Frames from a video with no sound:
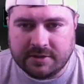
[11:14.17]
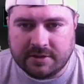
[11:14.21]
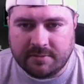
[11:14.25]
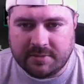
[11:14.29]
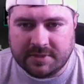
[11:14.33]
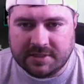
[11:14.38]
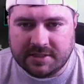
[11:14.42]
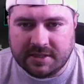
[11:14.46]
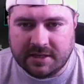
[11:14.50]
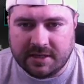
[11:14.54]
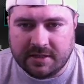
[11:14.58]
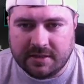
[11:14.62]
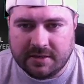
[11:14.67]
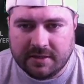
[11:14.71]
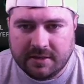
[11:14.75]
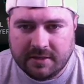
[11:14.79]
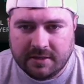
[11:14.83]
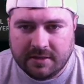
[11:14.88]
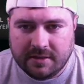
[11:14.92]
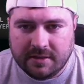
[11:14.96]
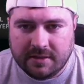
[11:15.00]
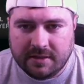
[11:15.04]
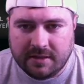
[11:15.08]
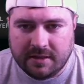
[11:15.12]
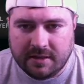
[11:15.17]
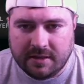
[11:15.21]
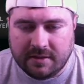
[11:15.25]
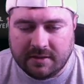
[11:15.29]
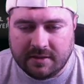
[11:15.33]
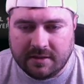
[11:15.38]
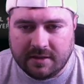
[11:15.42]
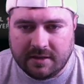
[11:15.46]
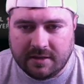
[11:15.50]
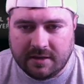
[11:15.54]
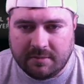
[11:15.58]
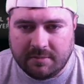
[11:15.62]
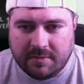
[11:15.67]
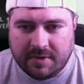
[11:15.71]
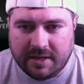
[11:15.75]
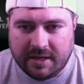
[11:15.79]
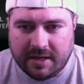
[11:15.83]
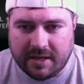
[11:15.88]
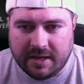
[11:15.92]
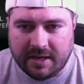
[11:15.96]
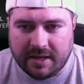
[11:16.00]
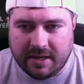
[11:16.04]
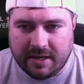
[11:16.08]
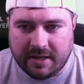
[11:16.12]
to my set, and then I'm gonna
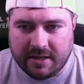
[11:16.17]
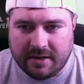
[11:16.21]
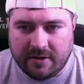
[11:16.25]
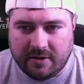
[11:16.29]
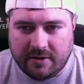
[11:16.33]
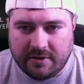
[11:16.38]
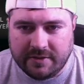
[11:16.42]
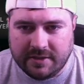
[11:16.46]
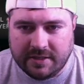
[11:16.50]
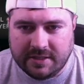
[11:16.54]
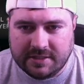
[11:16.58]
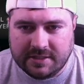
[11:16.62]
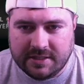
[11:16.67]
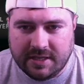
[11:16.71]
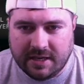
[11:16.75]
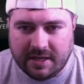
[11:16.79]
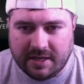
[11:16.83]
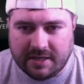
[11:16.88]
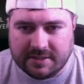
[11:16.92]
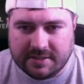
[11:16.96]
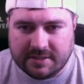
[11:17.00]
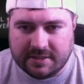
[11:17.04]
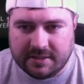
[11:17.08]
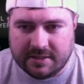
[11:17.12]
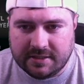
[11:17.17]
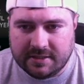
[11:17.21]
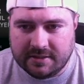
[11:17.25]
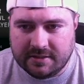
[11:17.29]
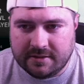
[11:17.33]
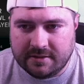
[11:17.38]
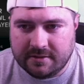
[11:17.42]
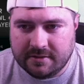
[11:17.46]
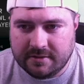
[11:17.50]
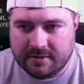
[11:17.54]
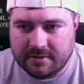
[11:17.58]
add all these guys in.